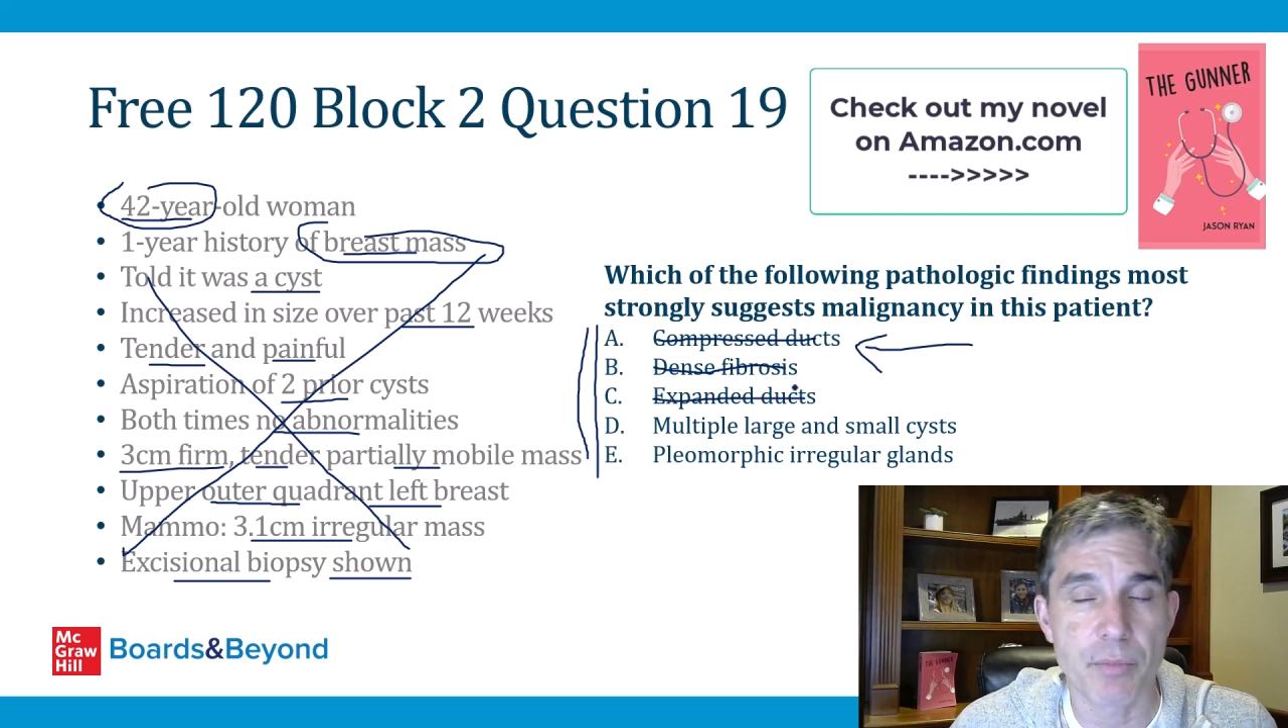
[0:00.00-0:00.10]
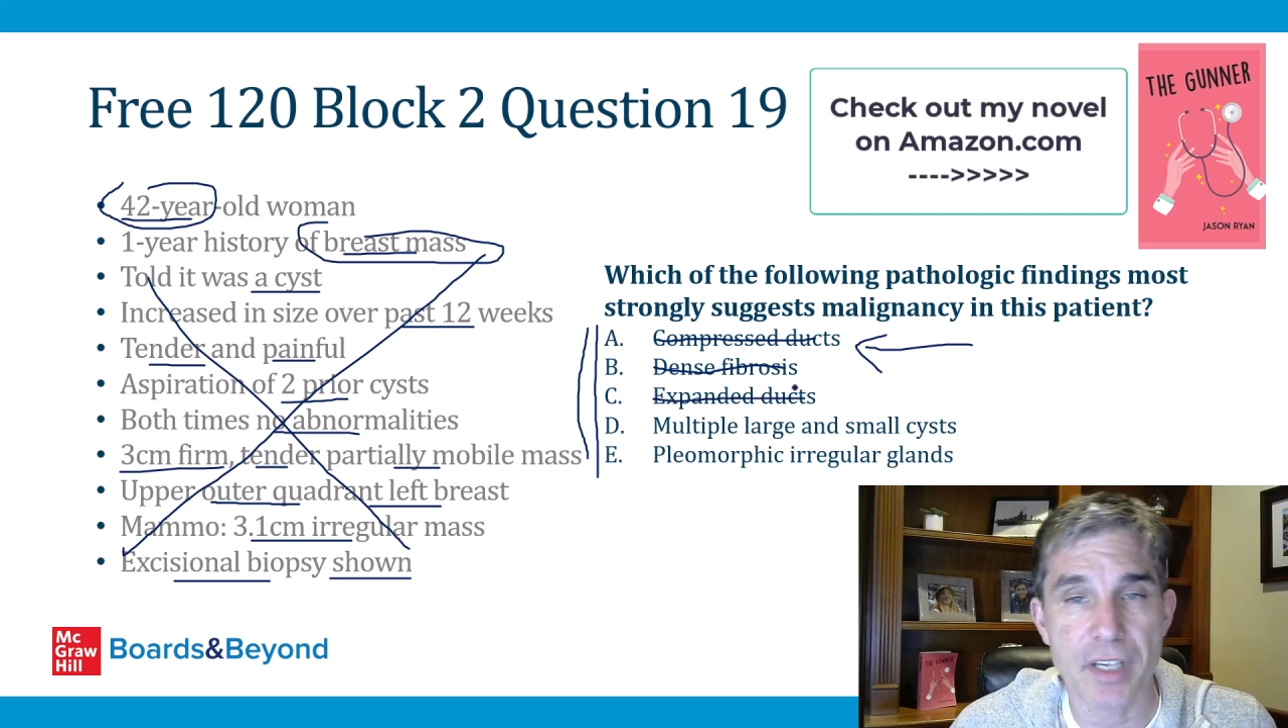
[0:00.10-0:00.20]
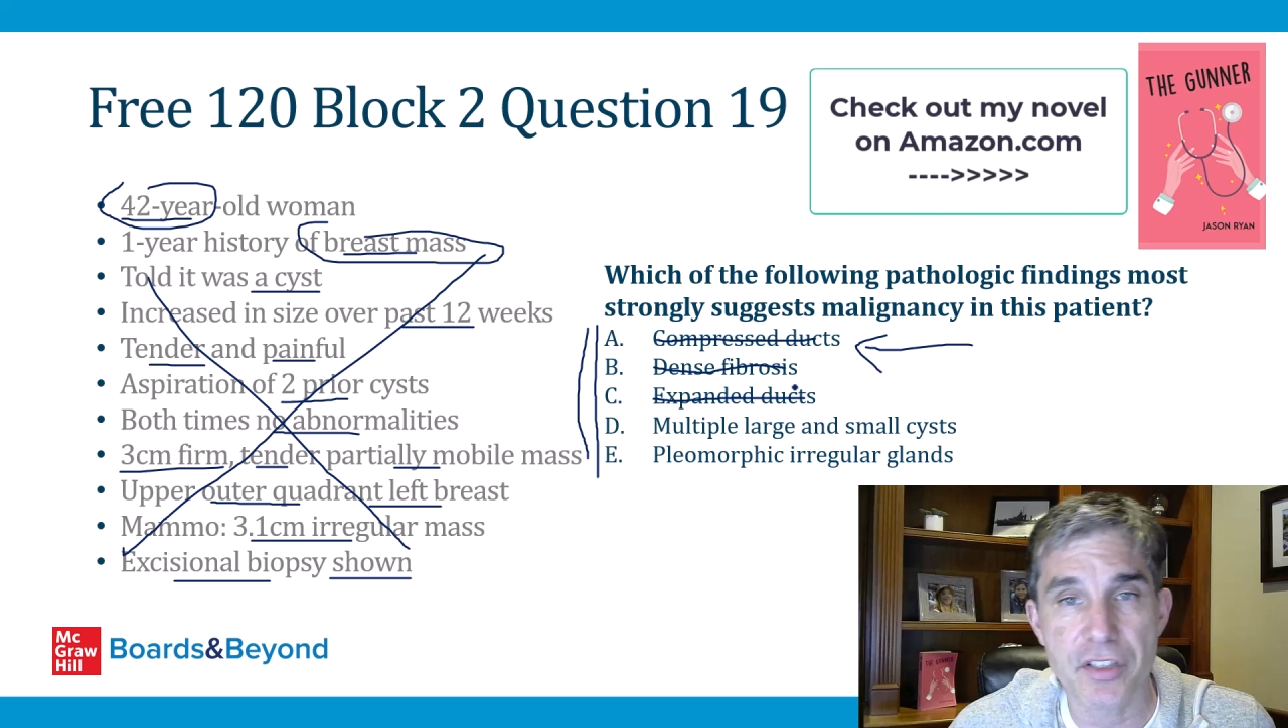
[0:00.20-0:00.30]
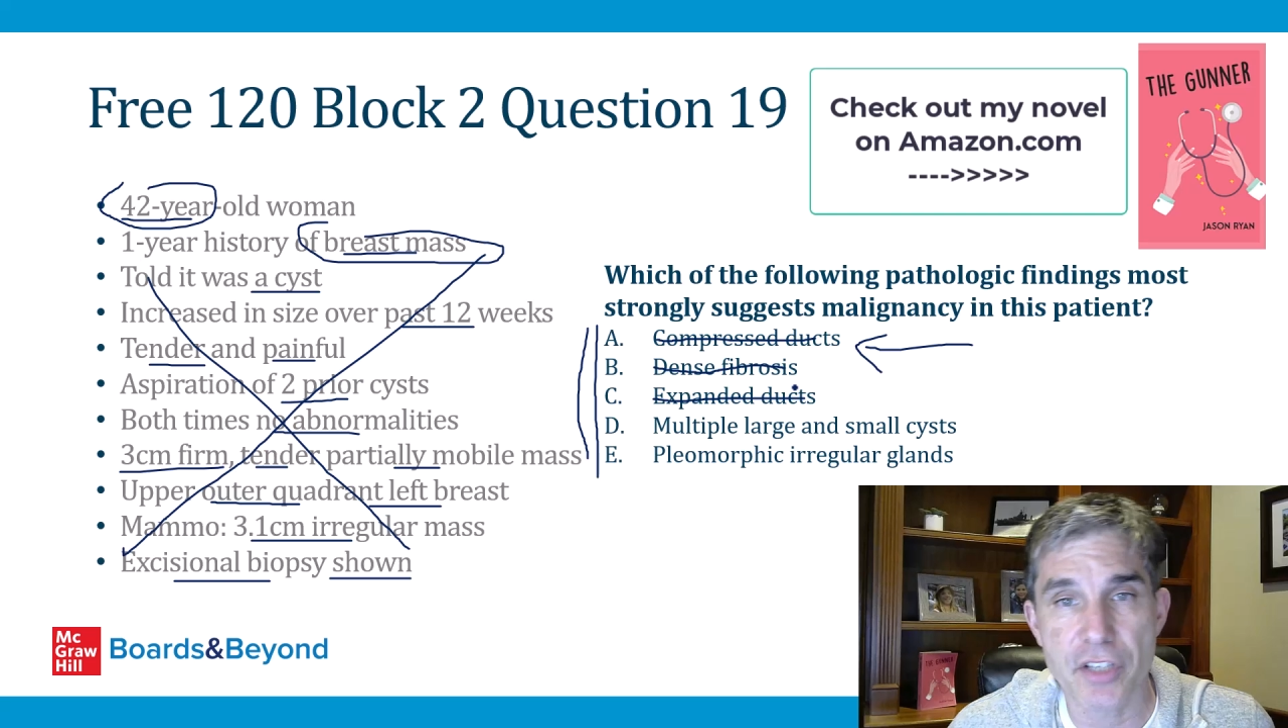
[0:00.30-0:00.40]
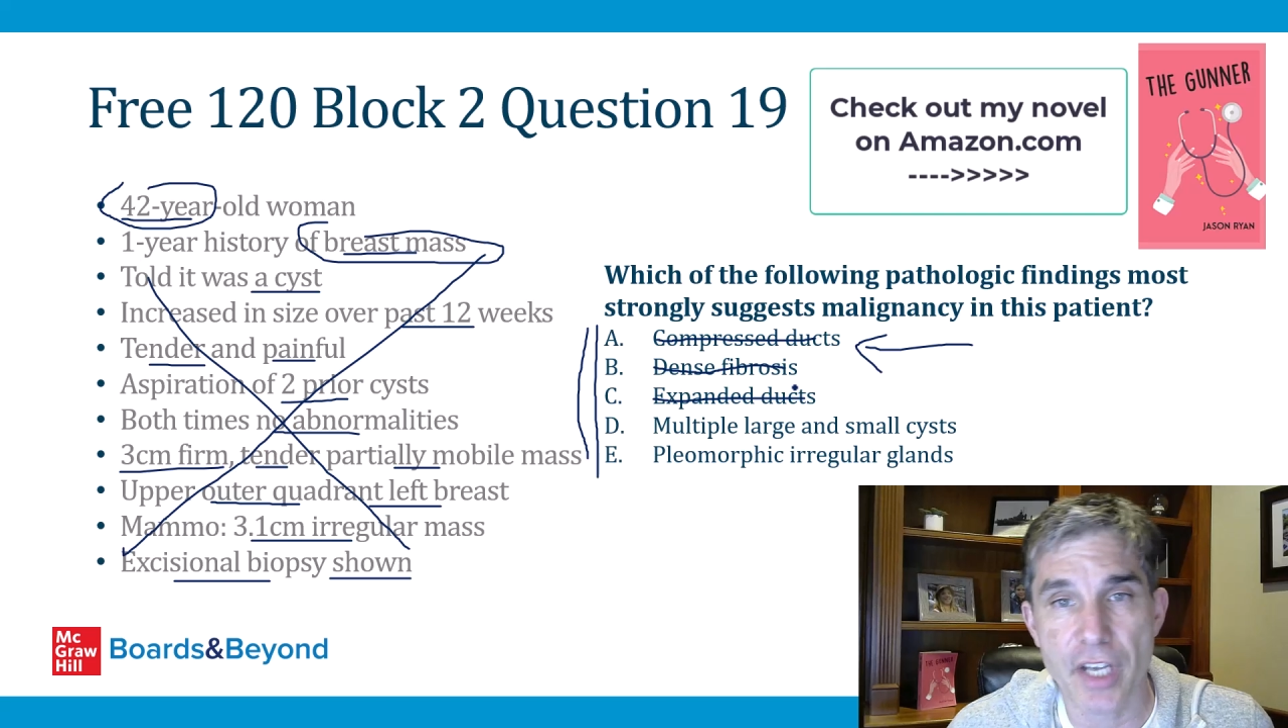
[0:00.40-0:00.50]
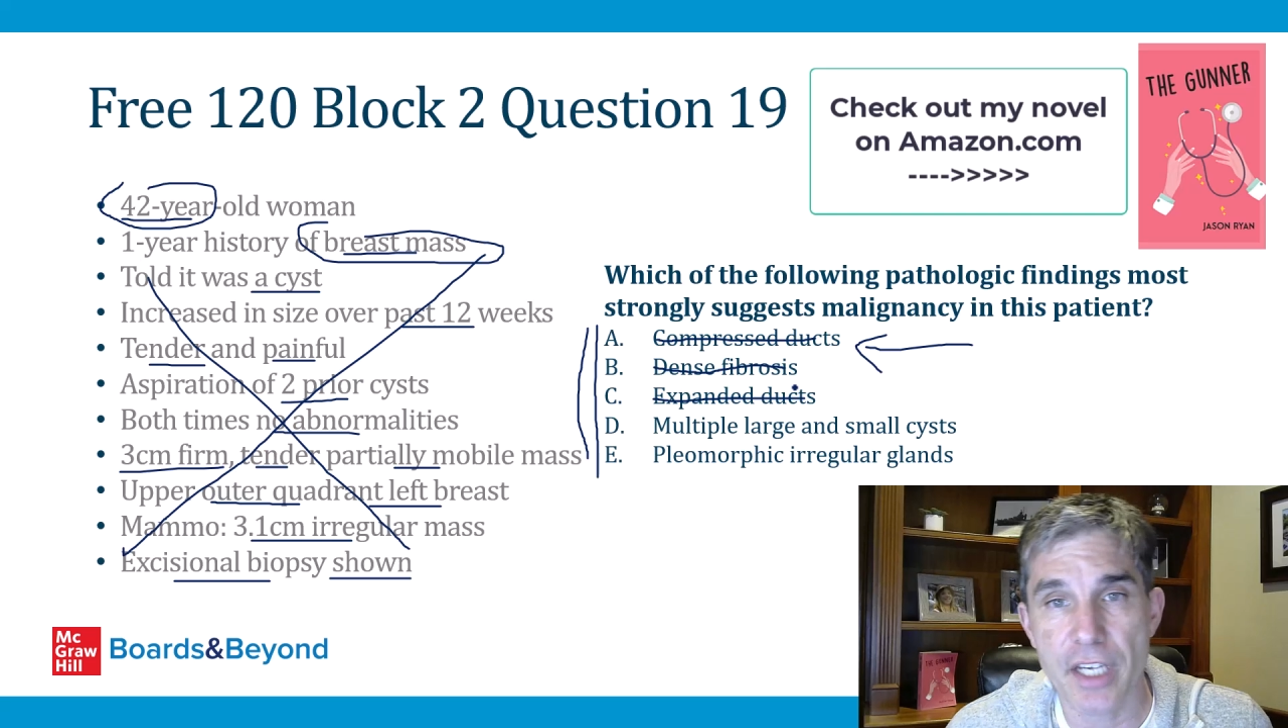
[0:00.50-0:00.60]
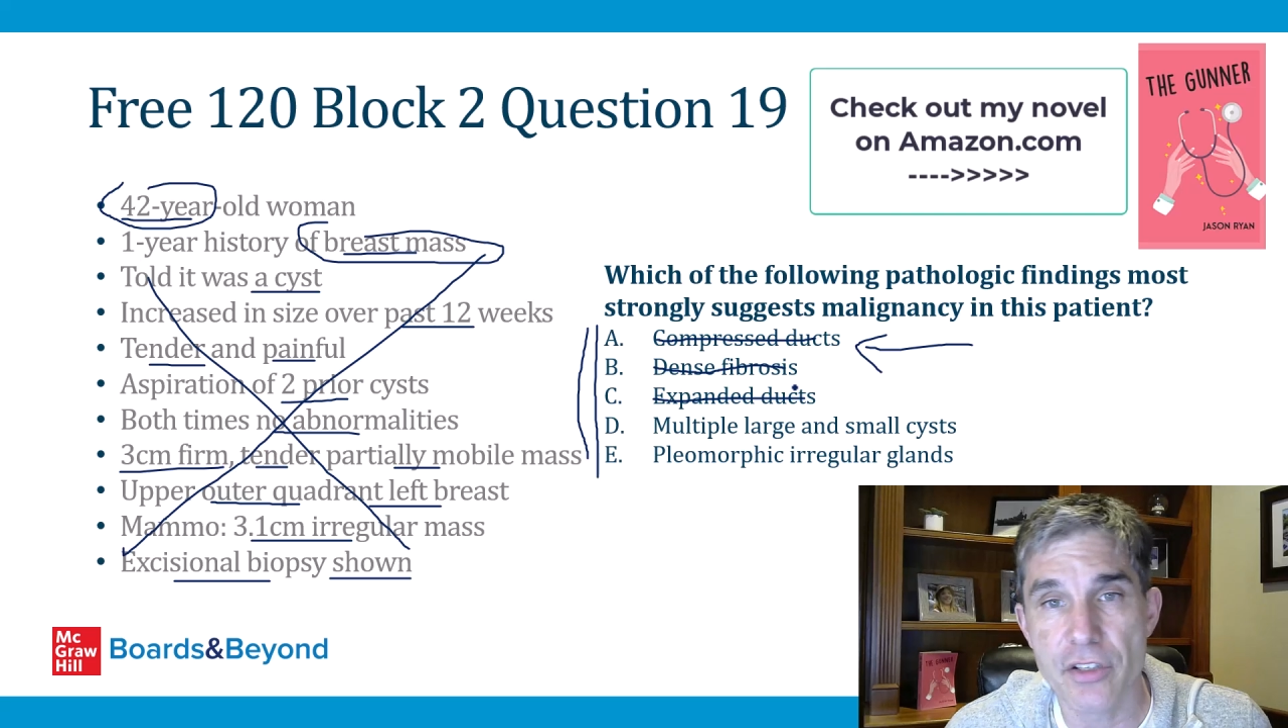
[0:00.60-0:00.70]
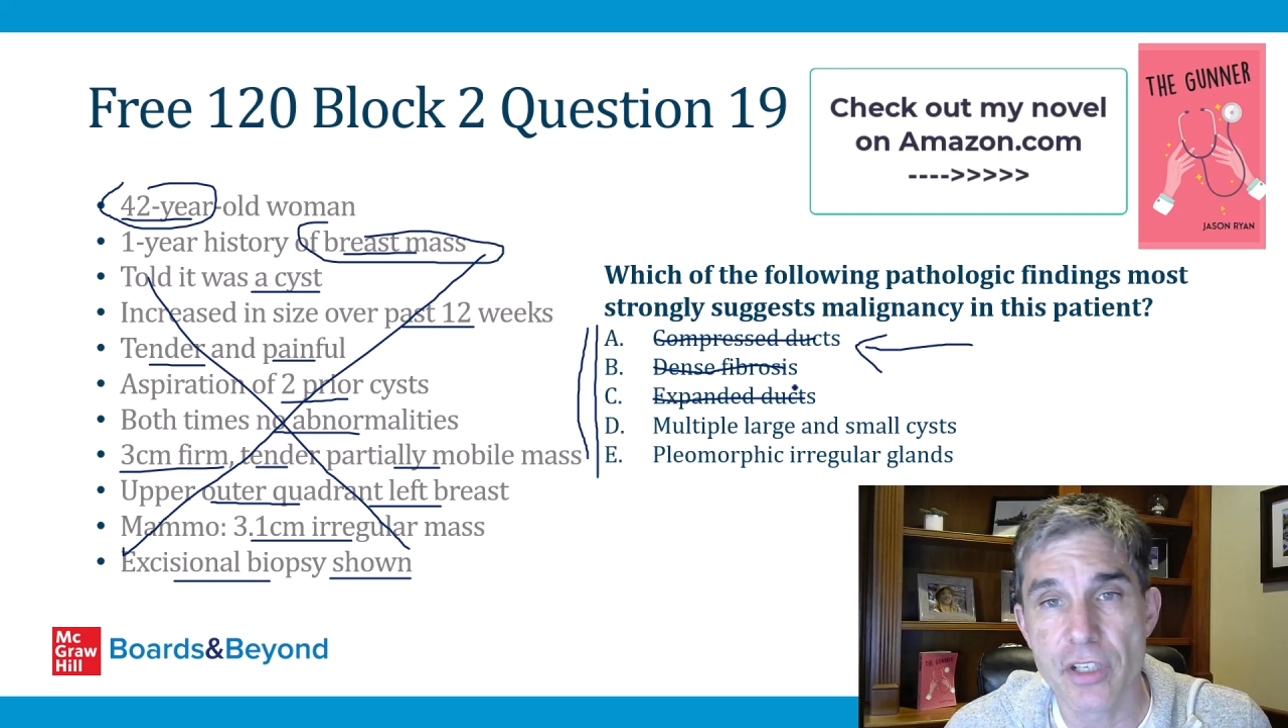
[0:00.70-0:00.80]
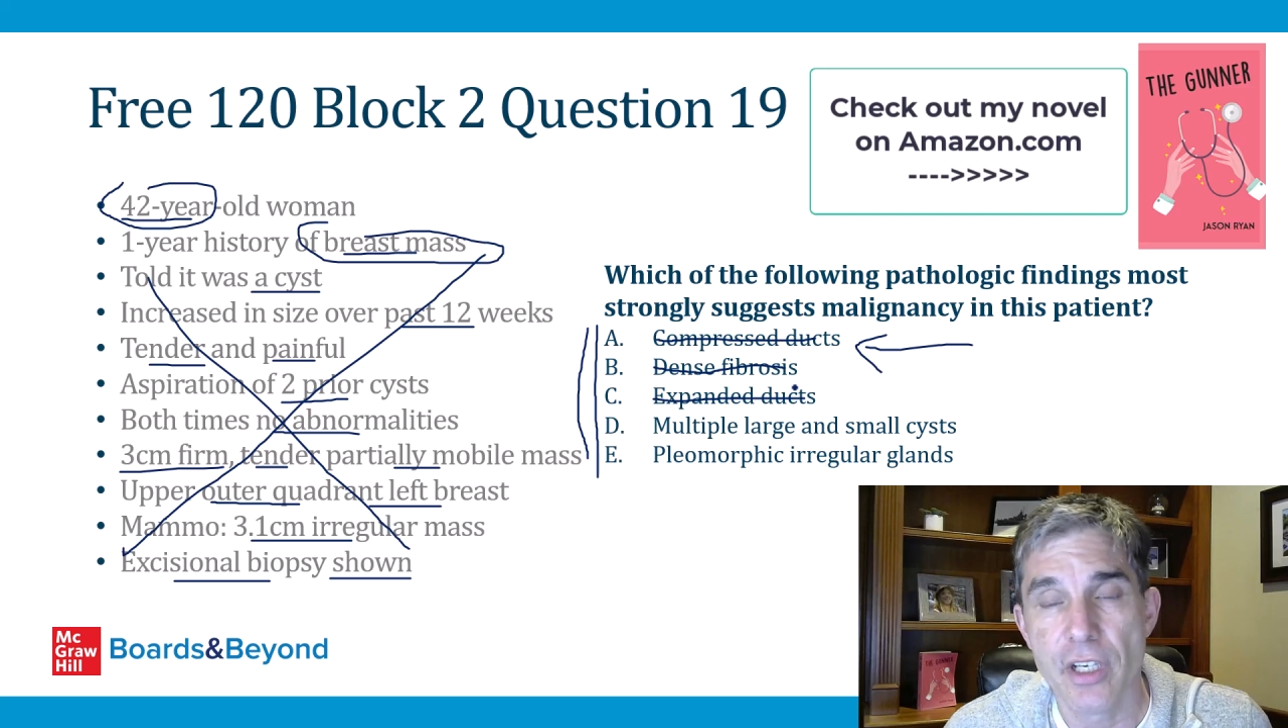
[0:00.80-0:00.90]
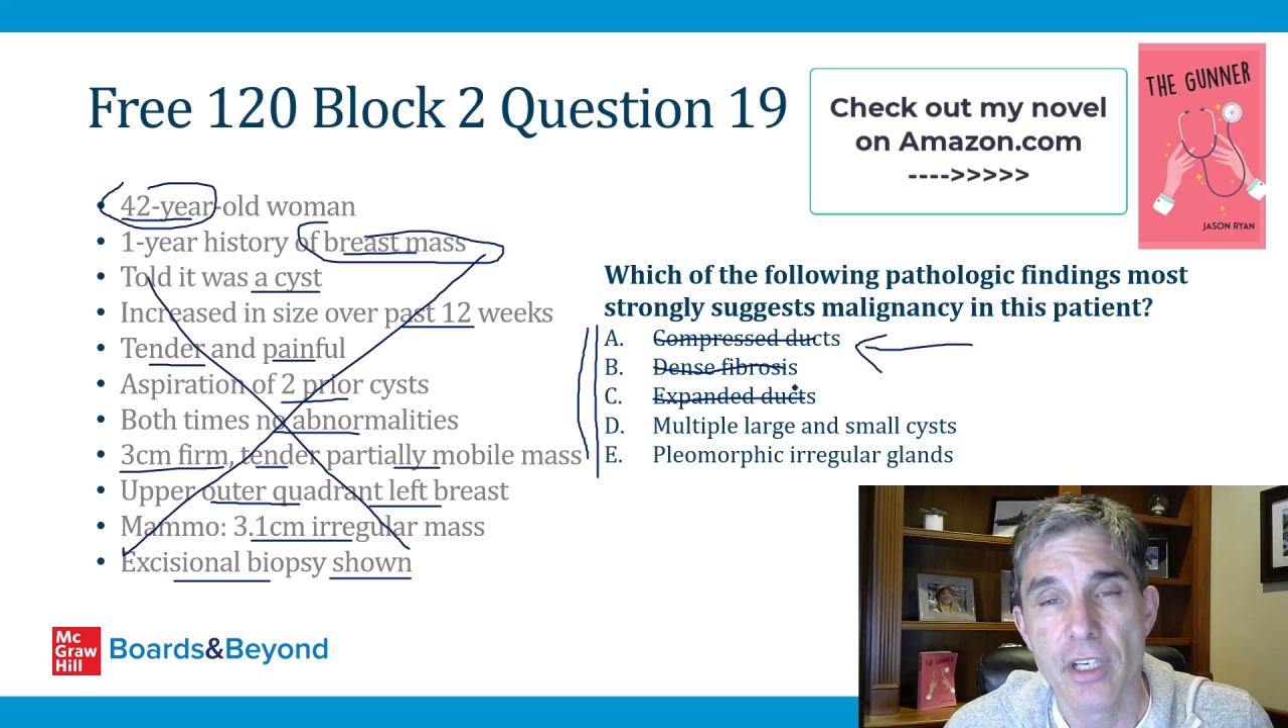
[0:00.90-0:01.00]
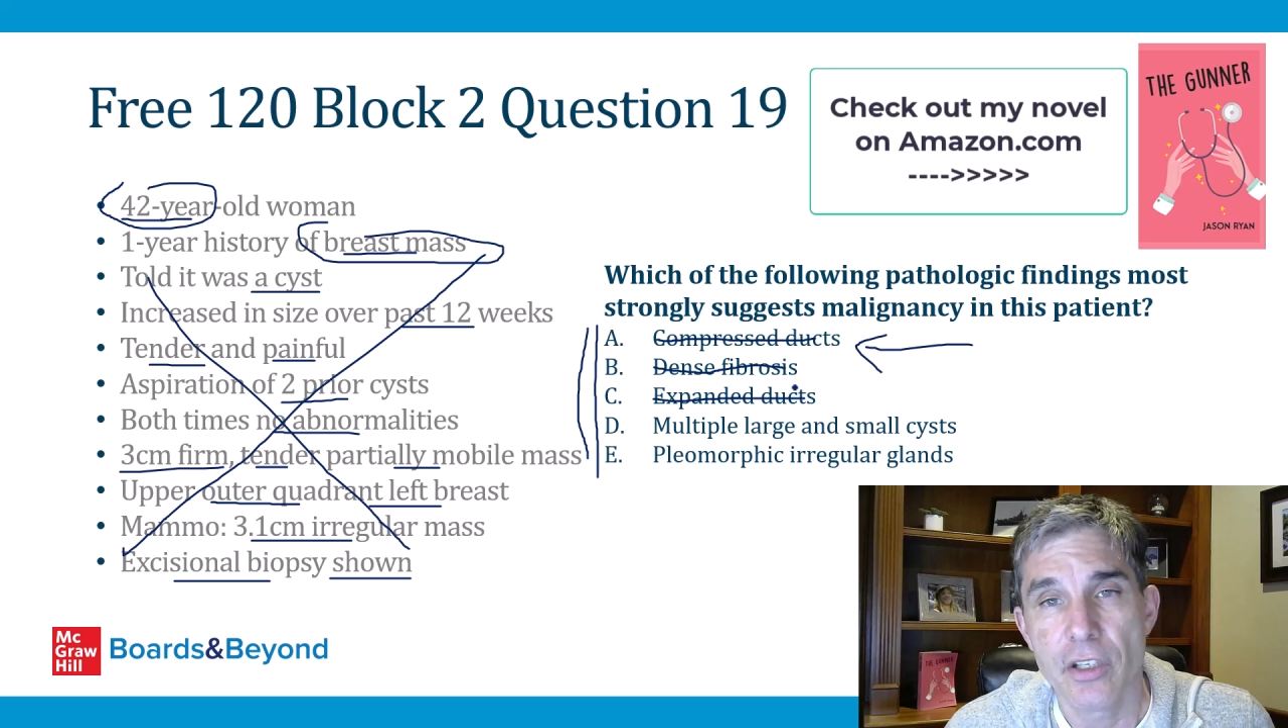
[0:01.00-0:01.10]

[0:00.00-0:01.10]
breast change,